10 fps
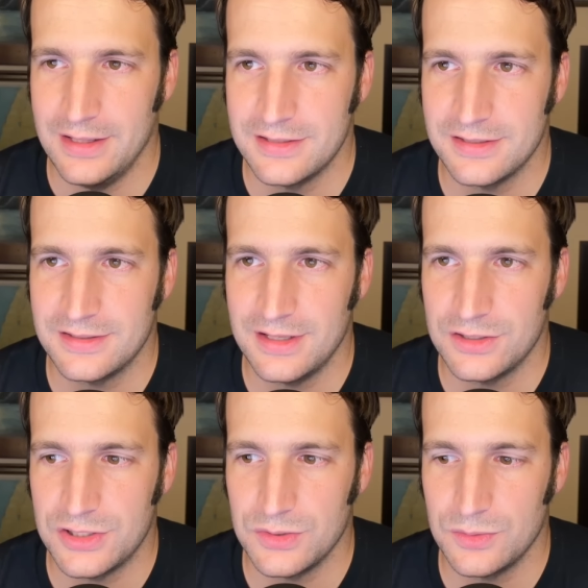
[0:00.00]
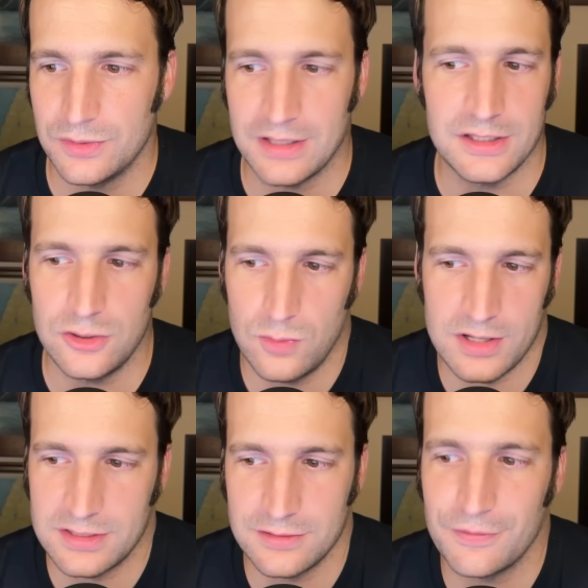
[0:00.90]
this is an issue that the
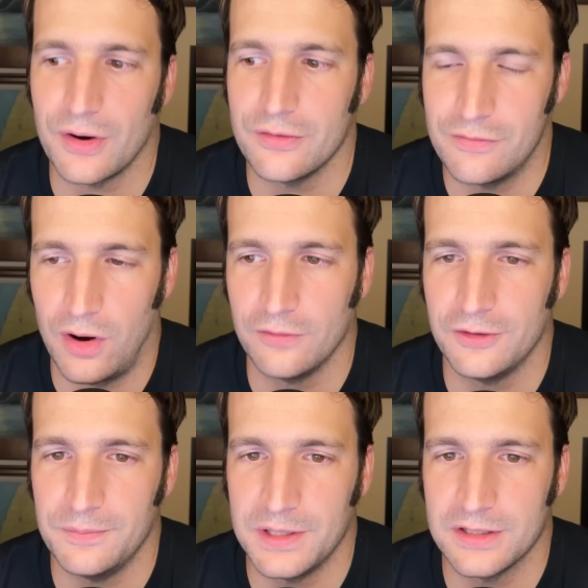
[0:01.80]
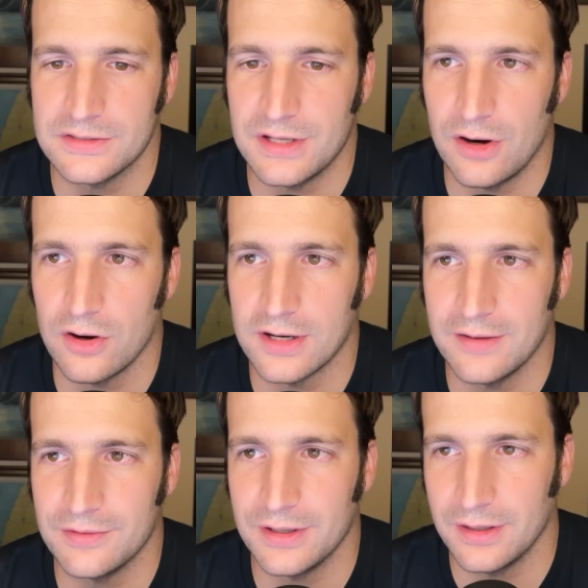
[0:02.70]
U.S. is very involved in because they are giving